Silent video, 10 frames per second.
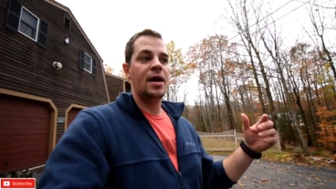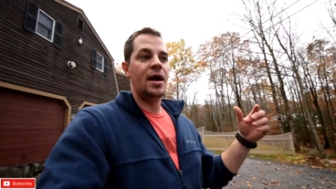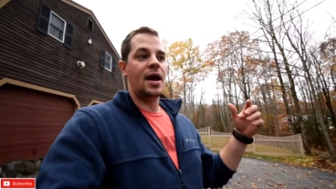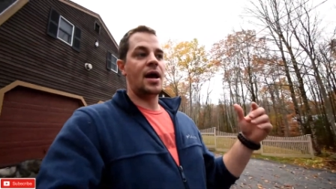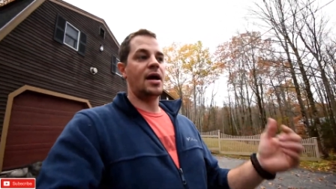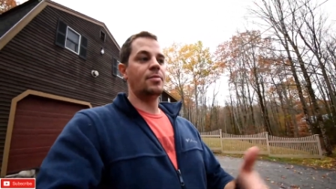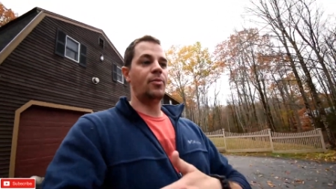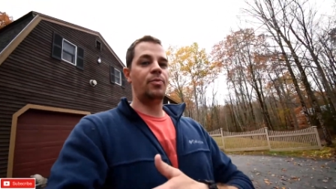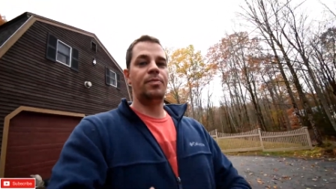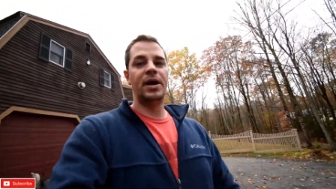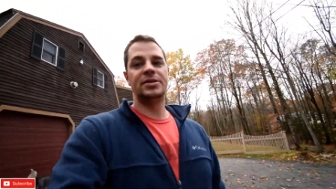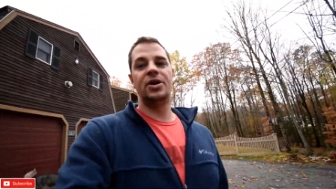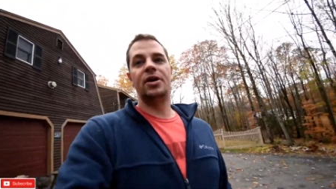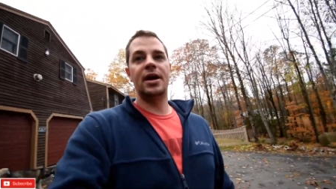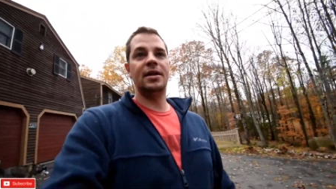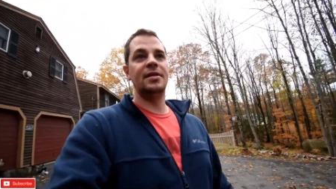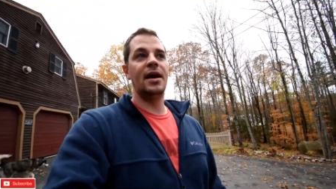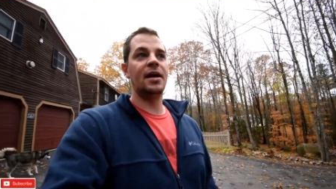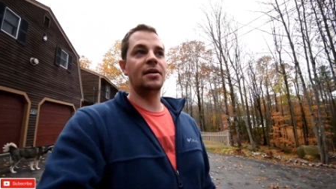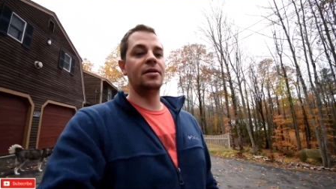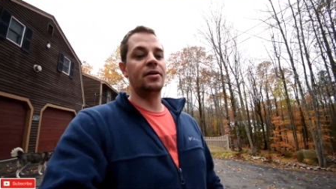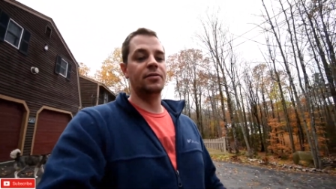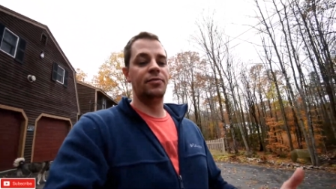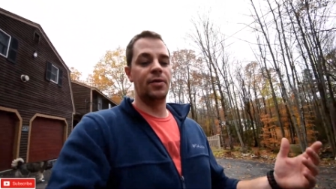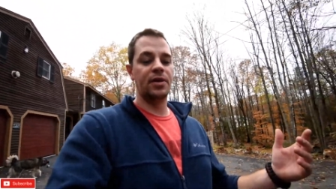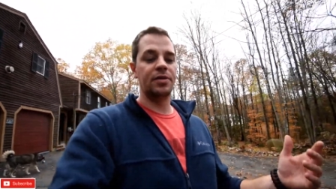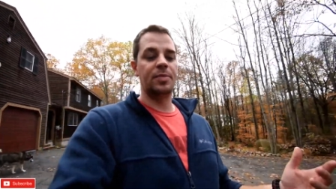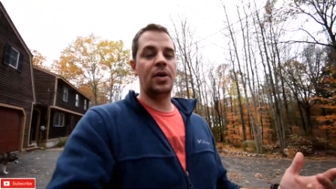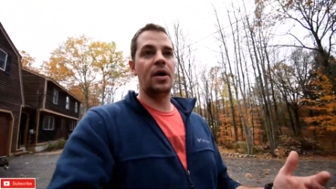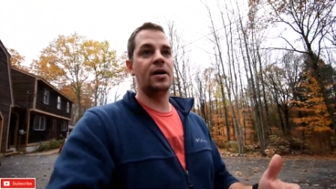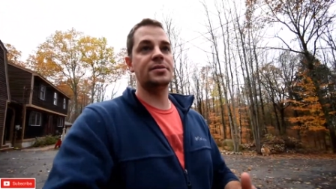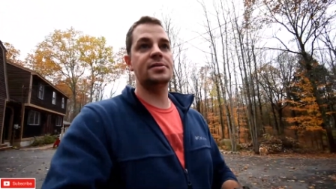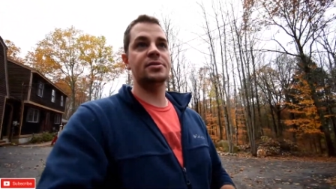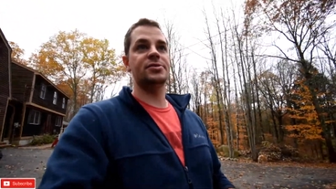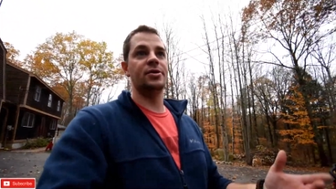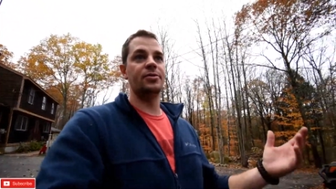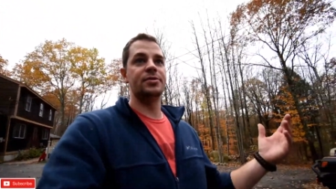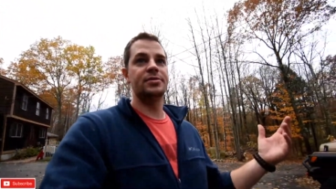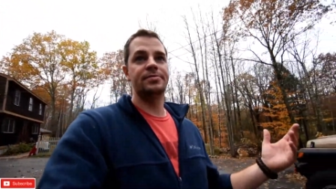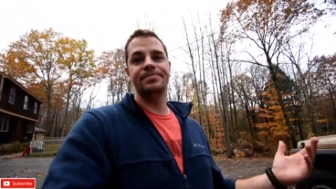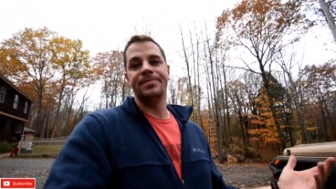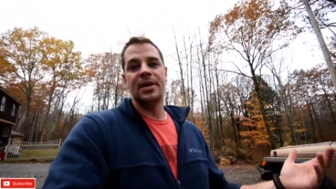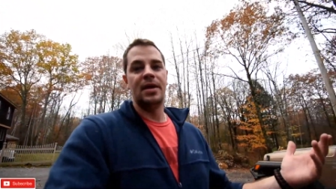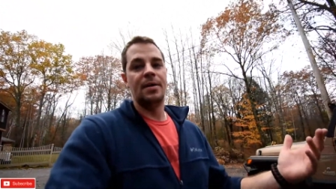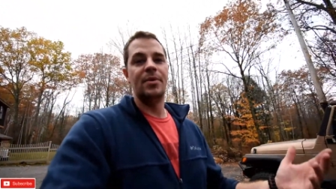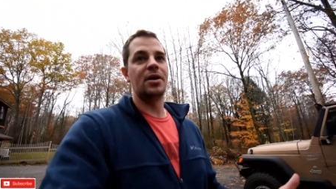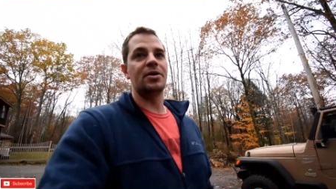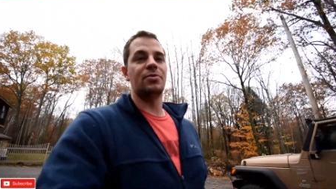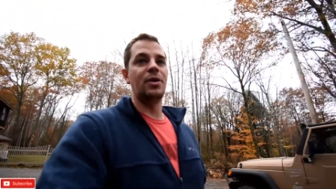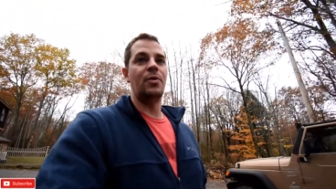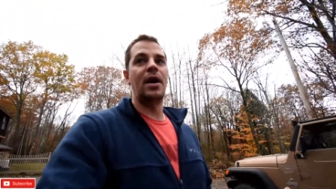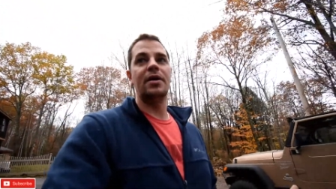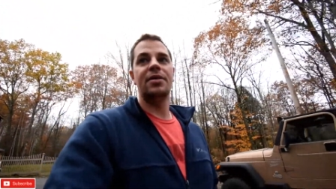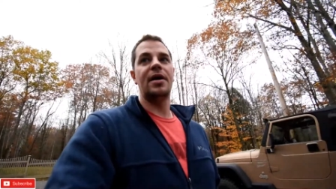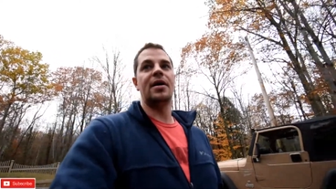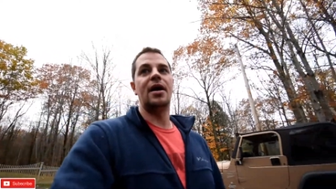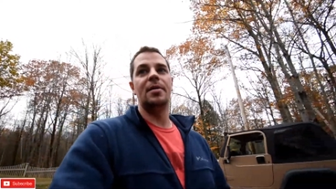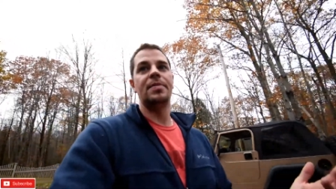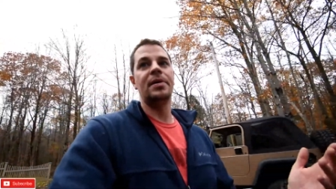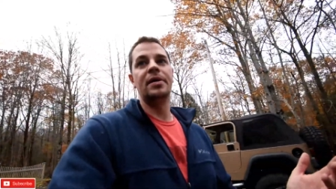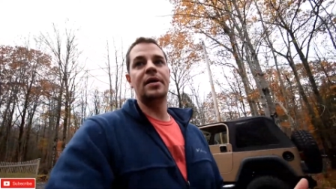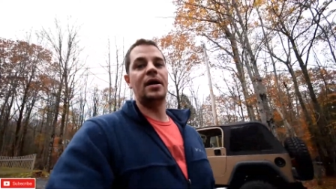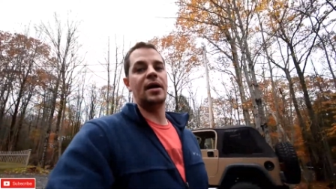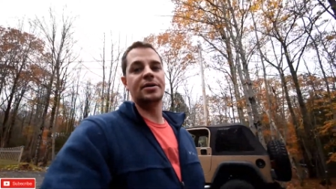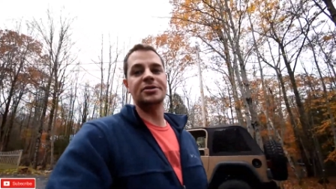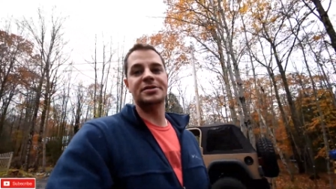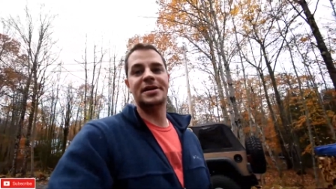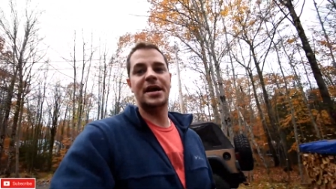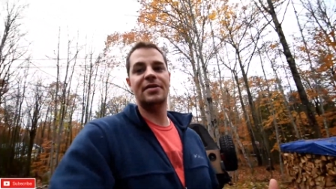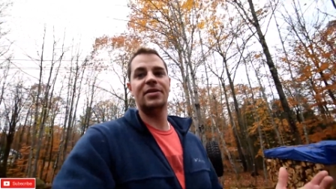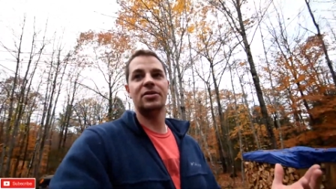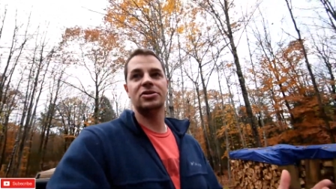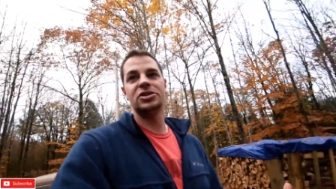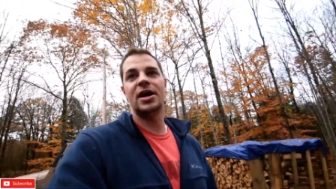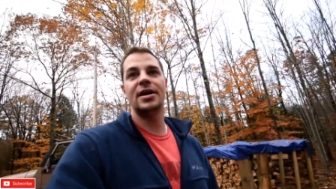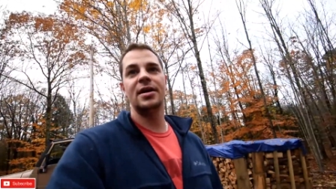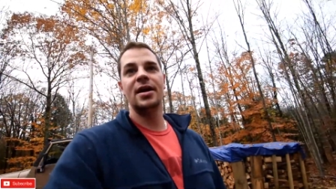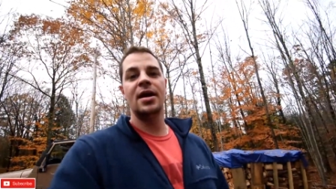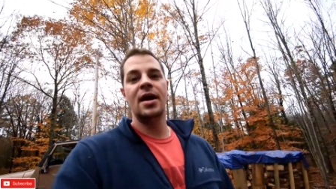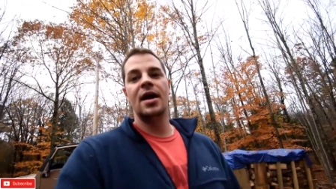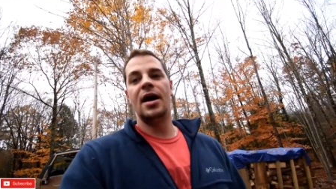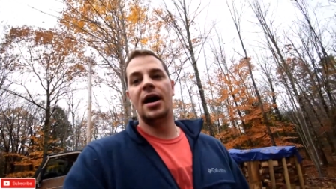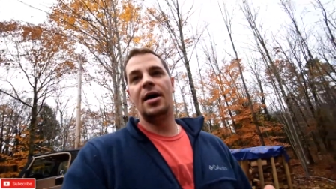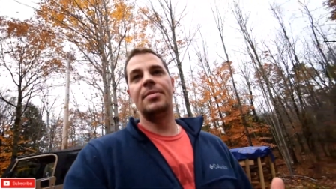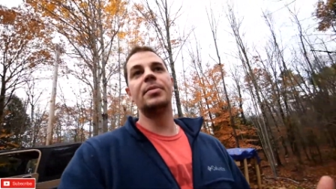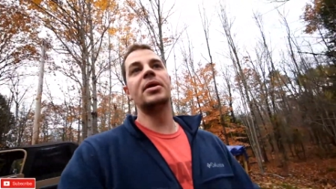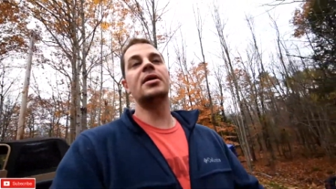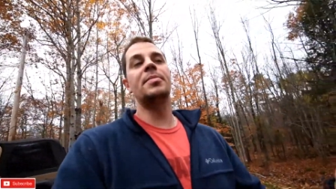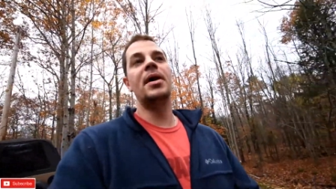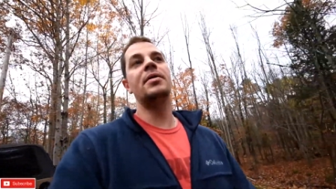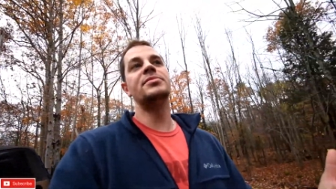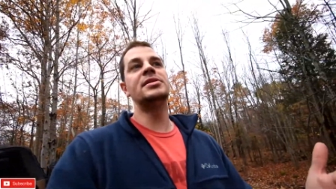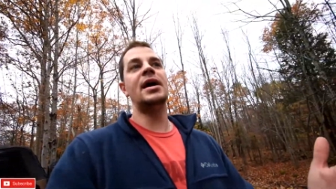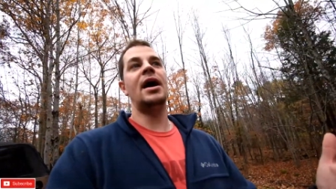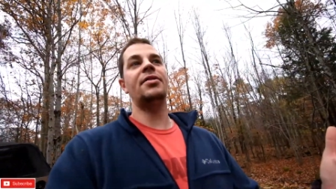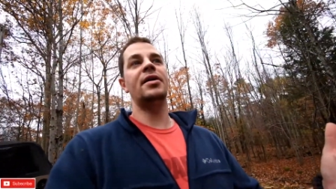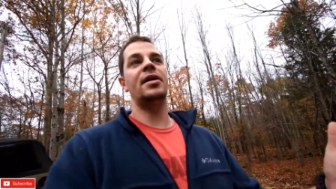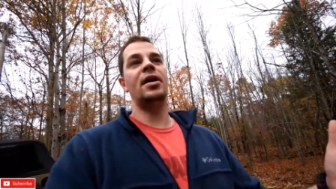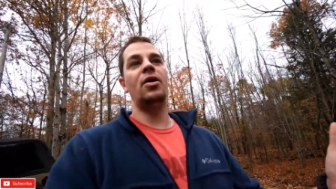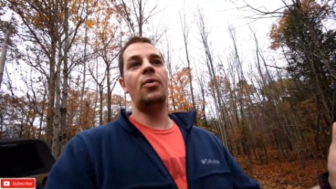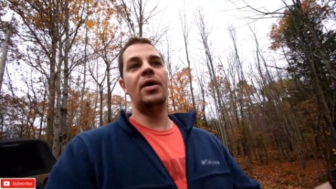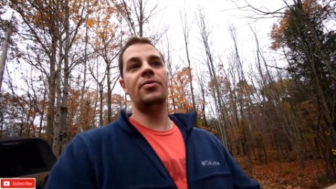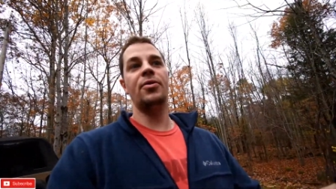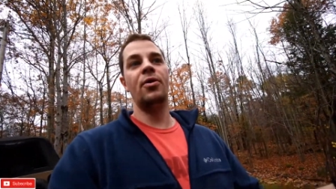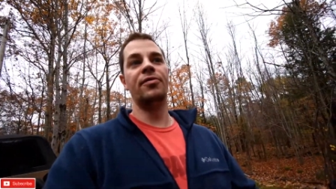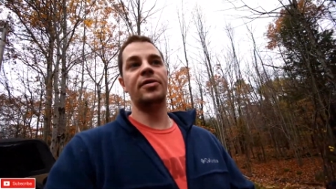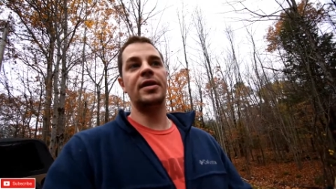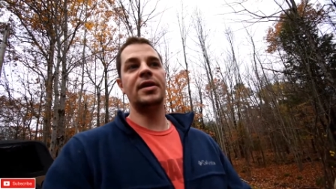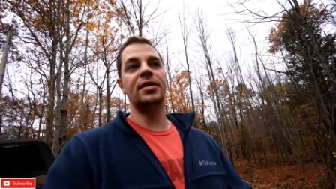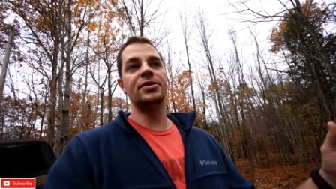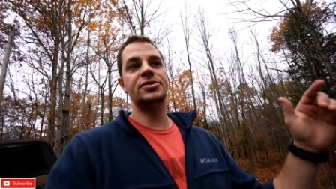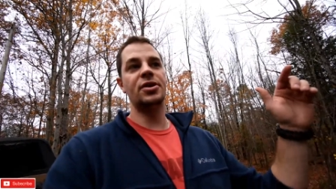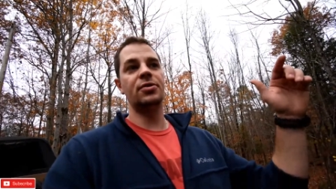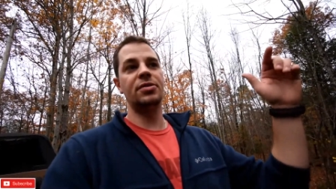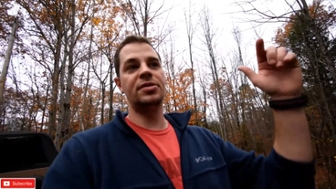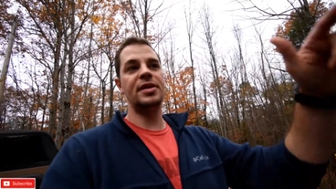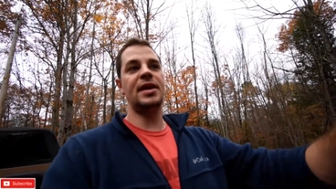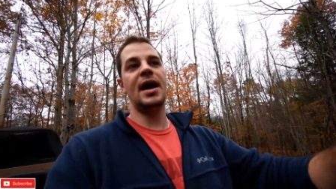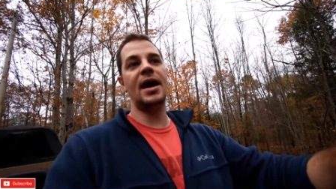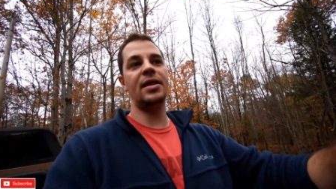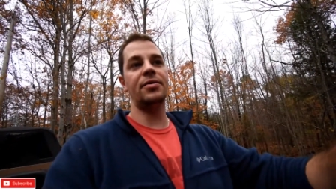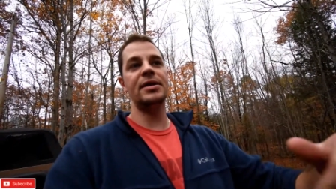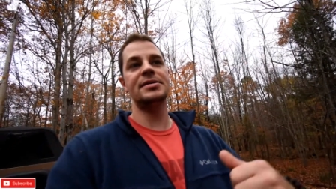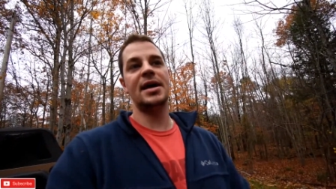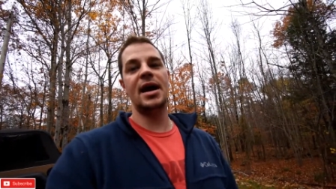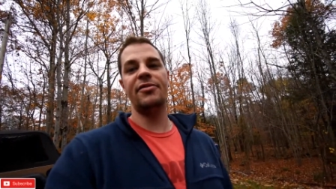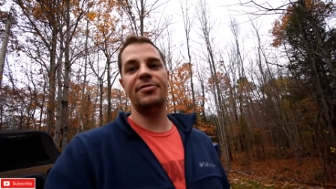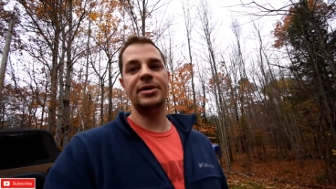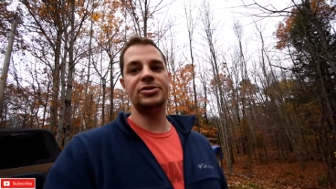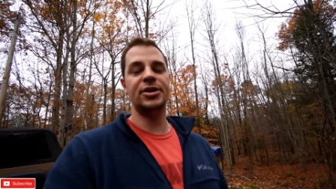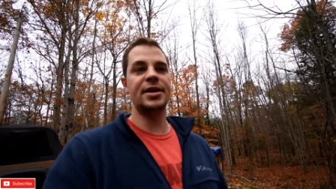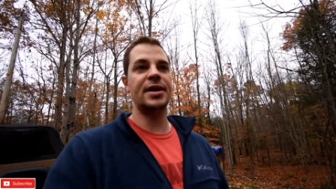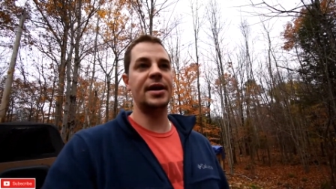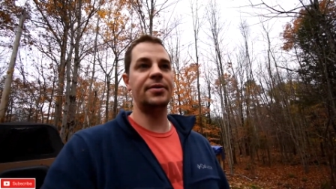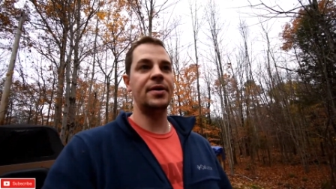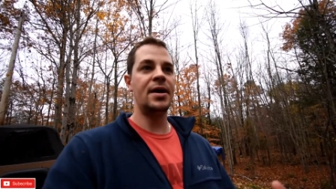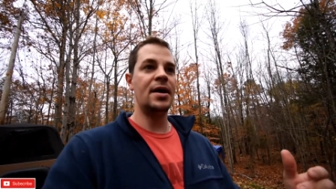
and my dog ate the end of one of the pods so I'm not going to rewire that up uh, just to have it look shiny. Uh, but I'm going to compare them, see how they uh, weather over the year. So the Cali Raised I have on my truck now